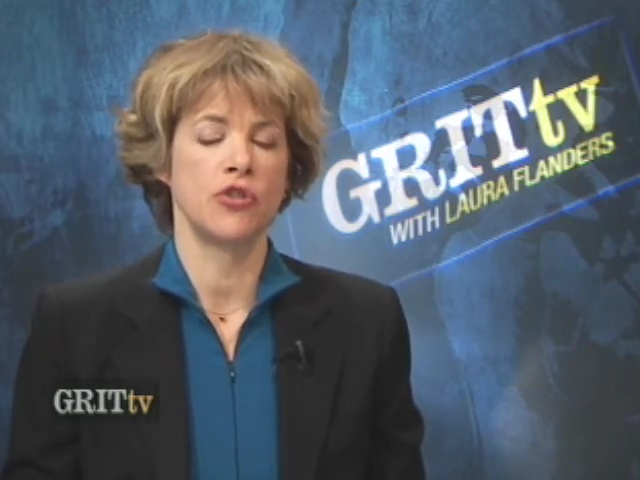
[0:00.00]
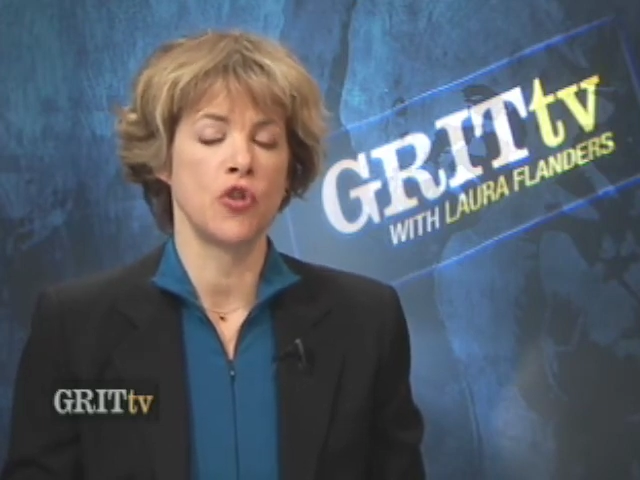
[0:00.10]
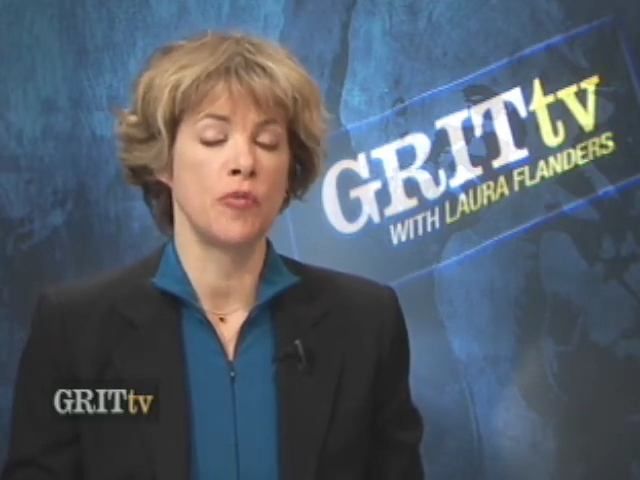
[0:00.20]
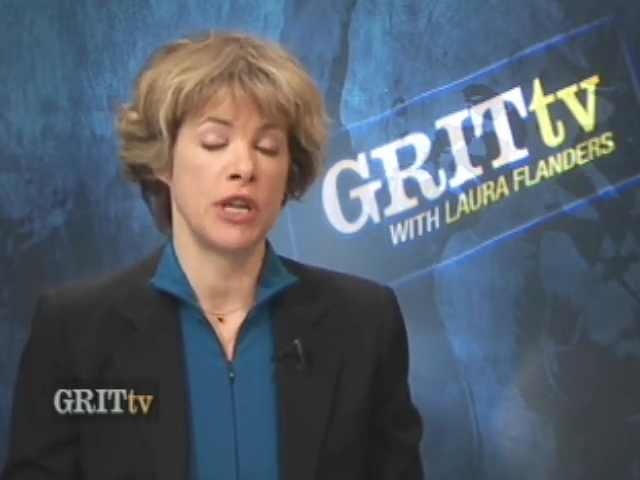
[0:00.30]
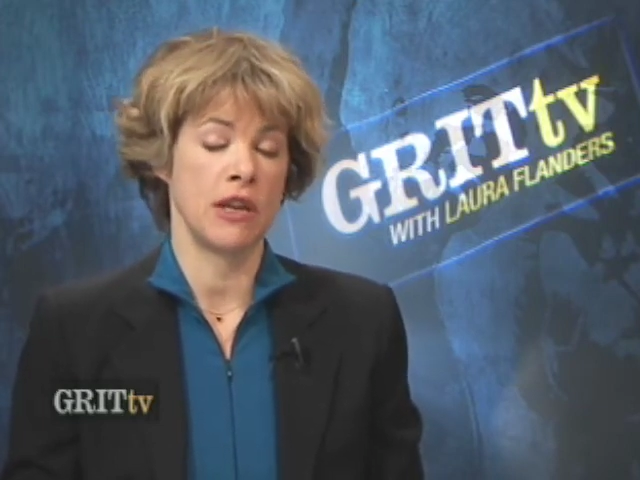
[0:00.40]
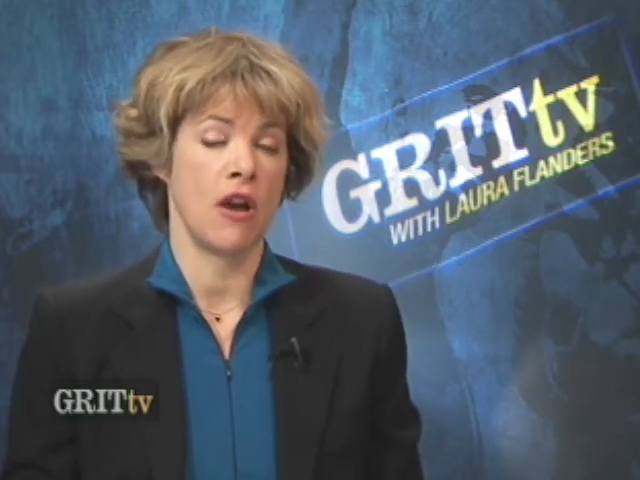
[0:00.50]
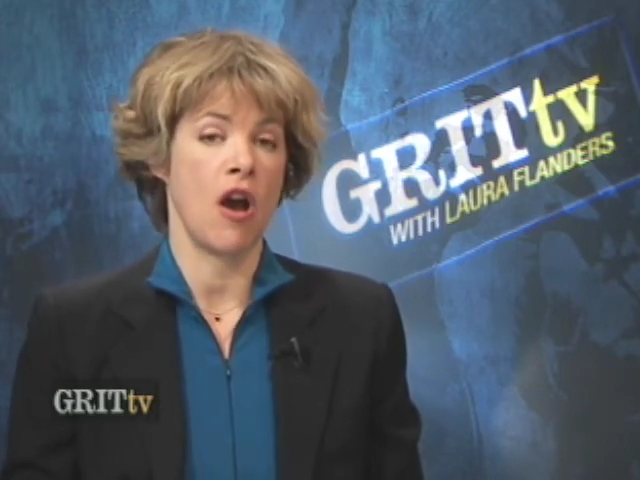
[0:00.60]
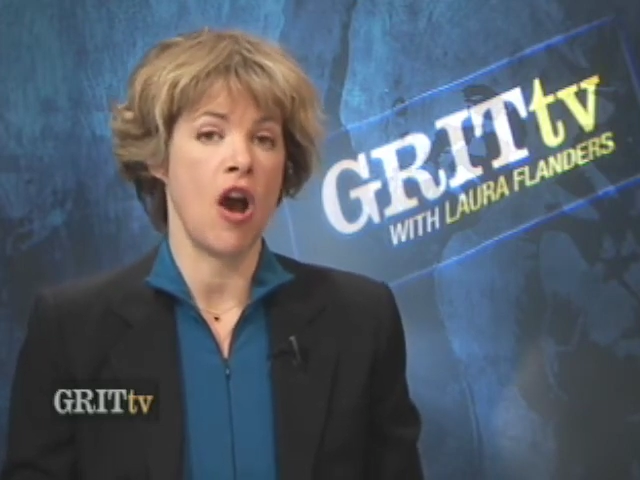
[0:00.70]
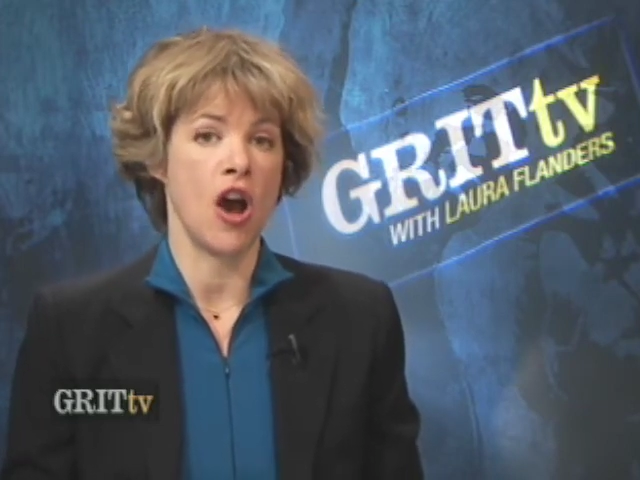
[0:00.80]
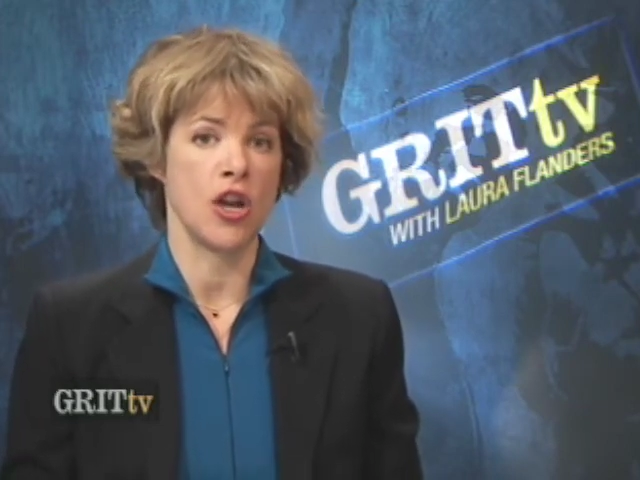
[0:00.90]
You saw a pretty
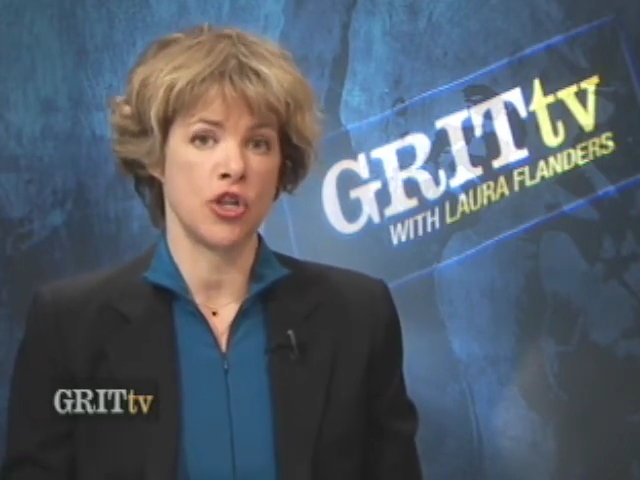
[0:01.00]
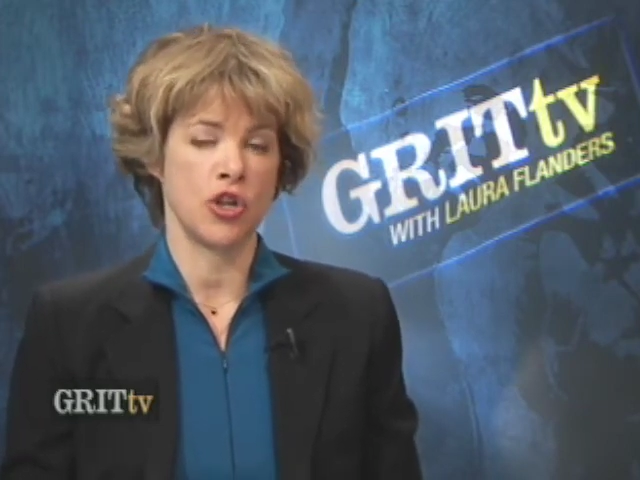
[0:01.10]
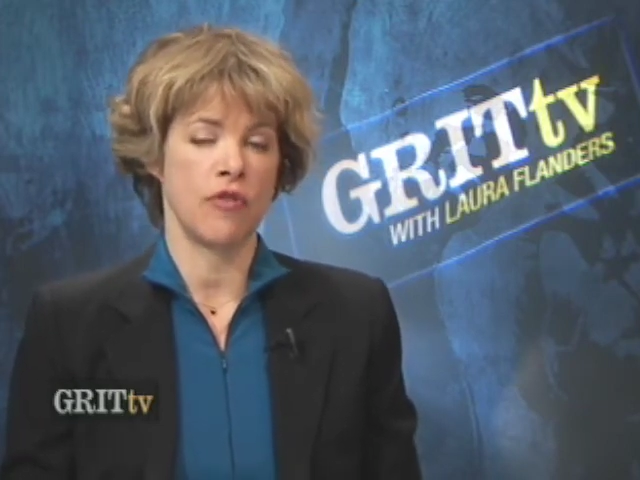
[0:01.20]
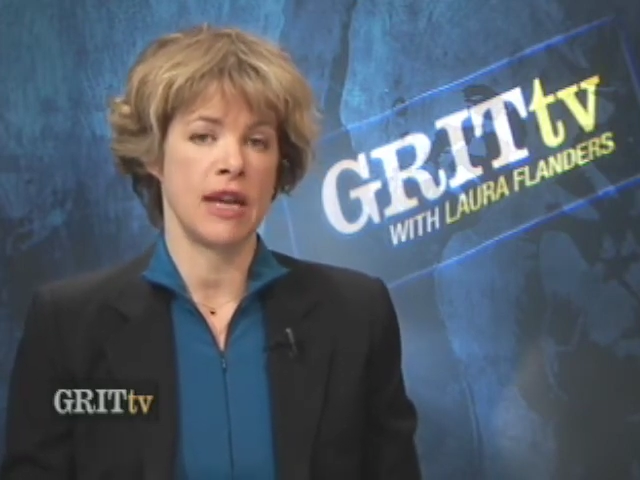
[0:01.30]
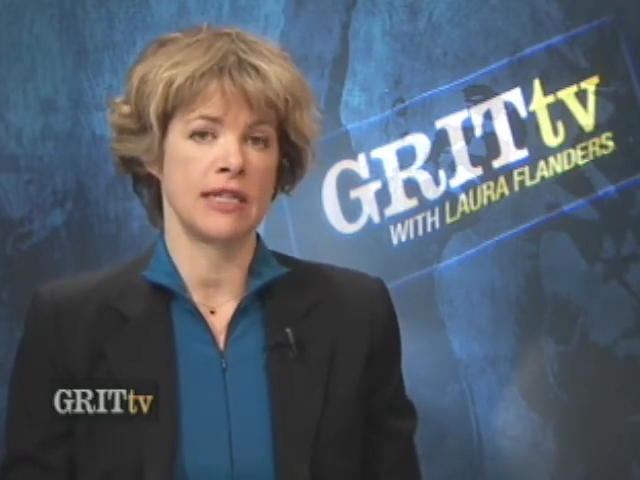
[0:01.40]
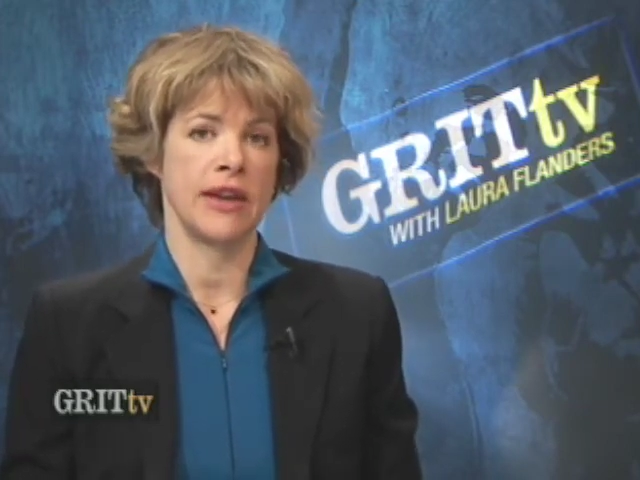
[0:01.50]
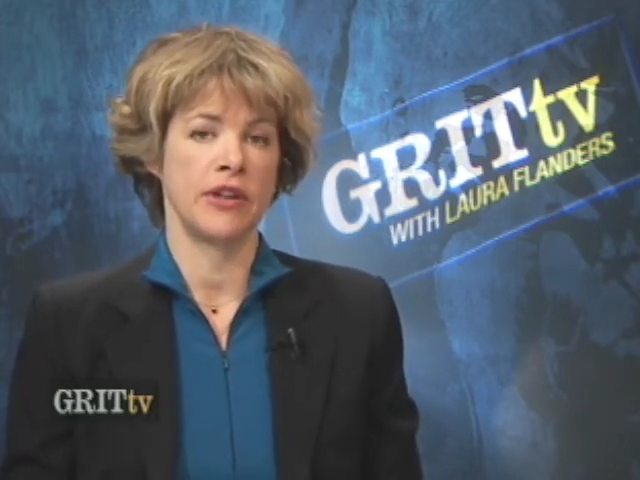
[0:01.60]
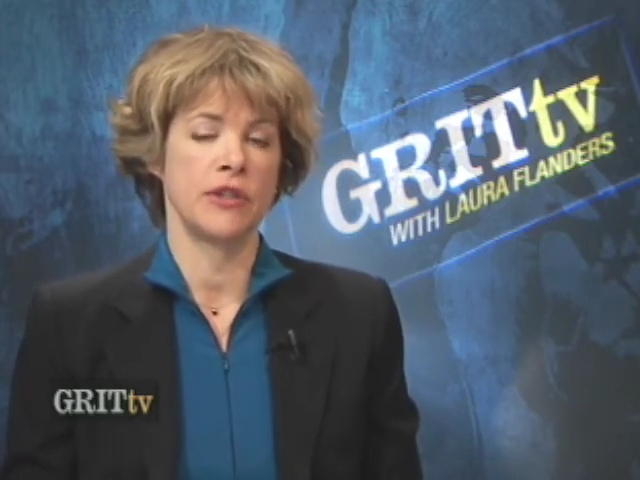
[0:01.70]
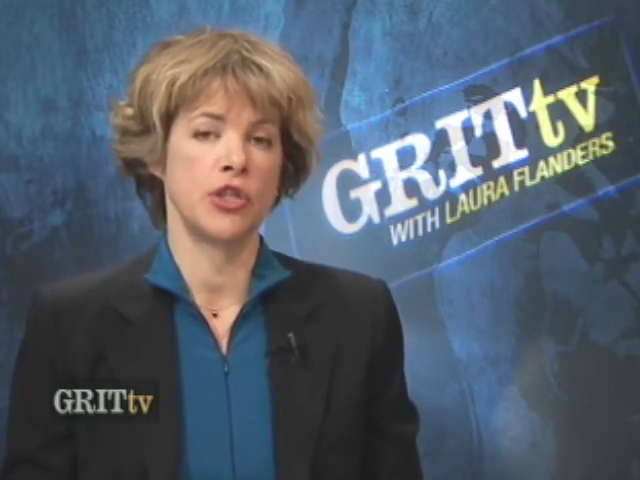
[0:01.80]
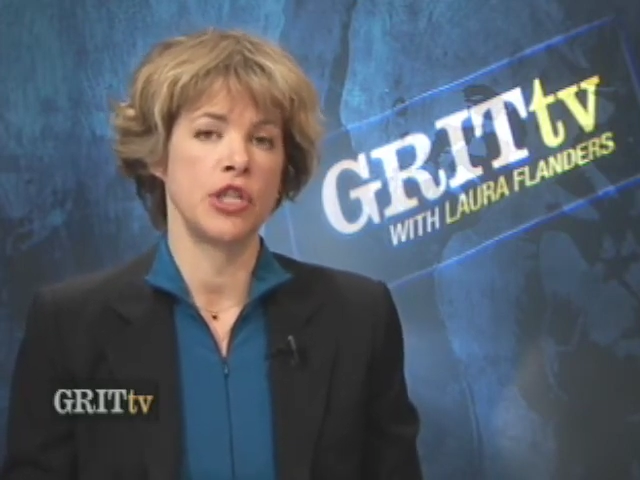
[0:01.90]
harsh crackdown
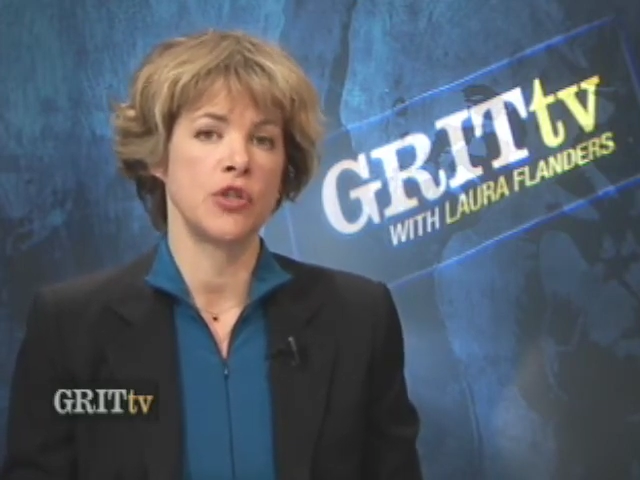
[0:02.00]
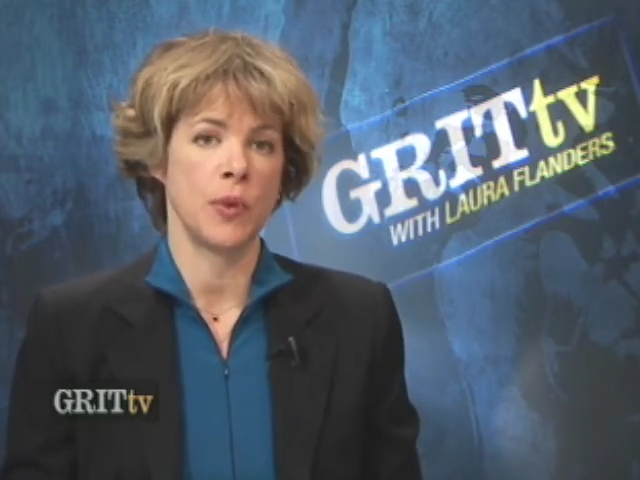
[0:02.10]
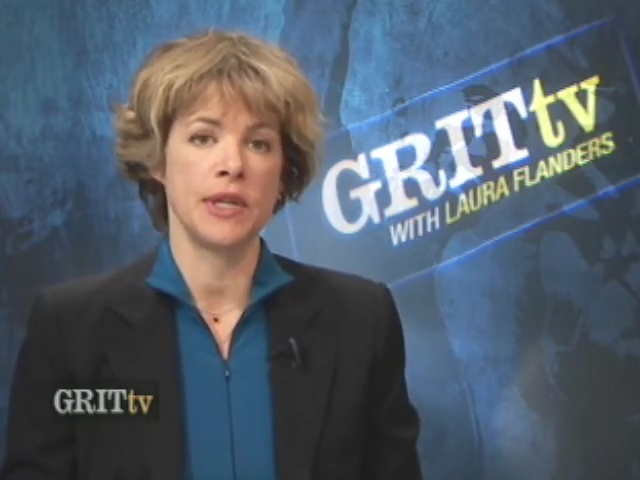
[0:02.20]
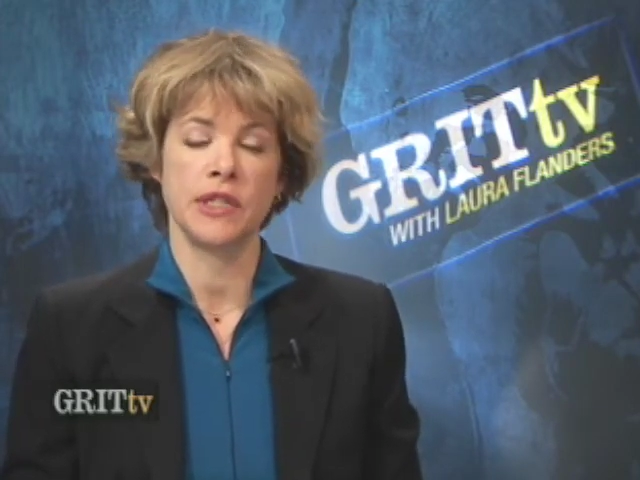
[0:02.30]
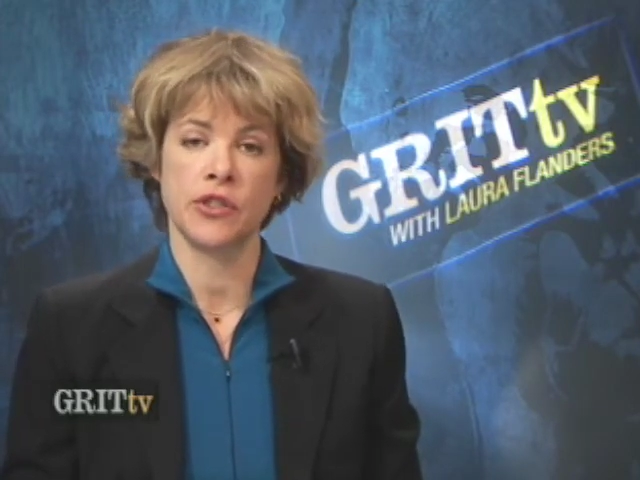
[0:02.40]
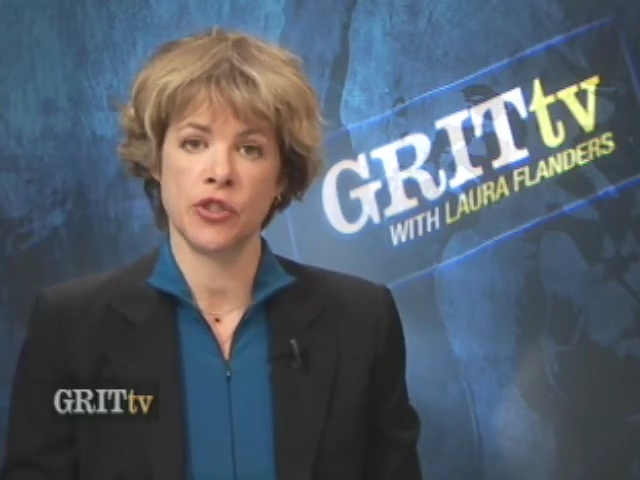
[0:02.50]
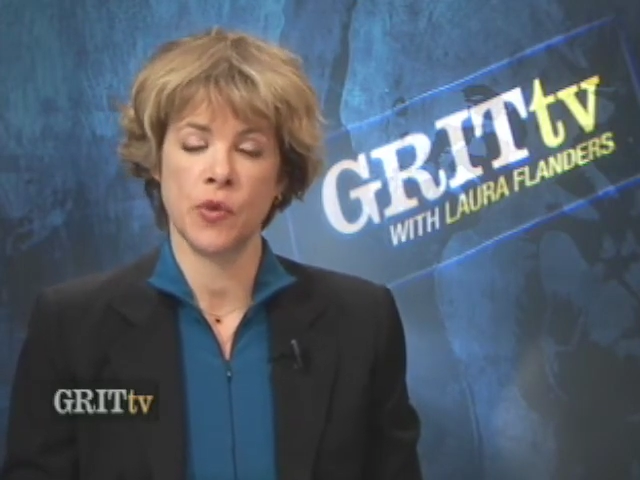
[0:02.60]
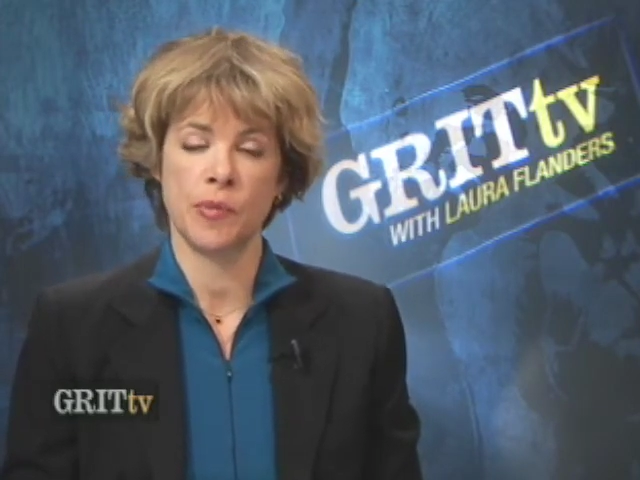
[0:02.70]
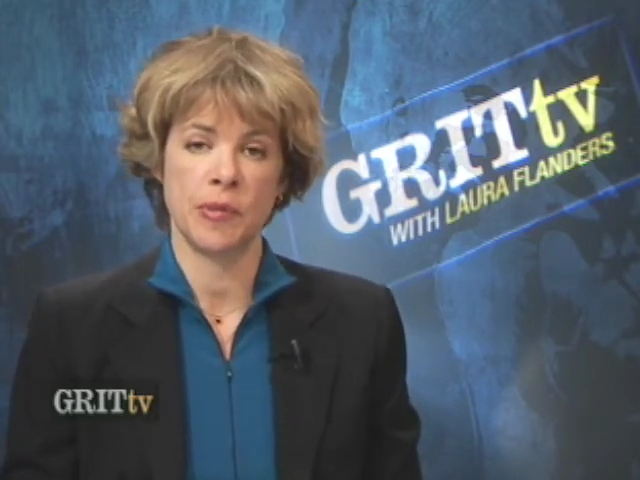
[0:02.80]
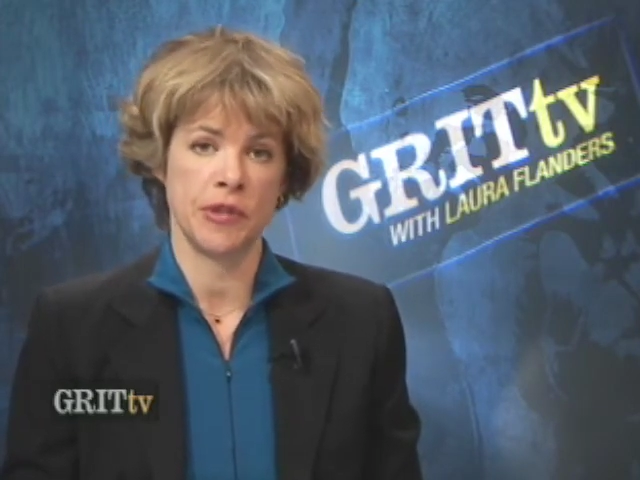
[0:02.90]
at the
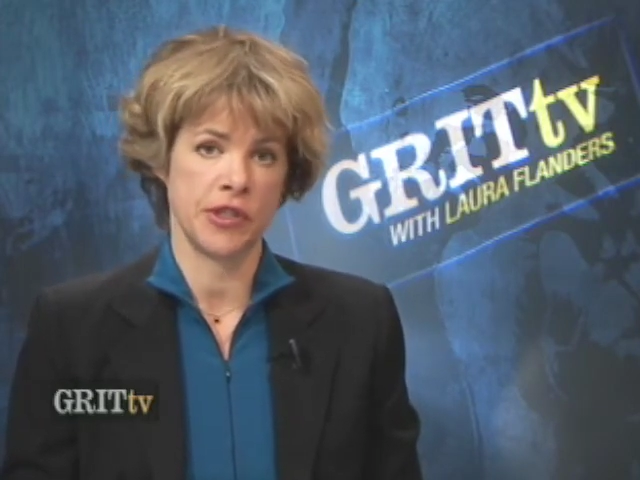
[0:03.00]
G20 Are people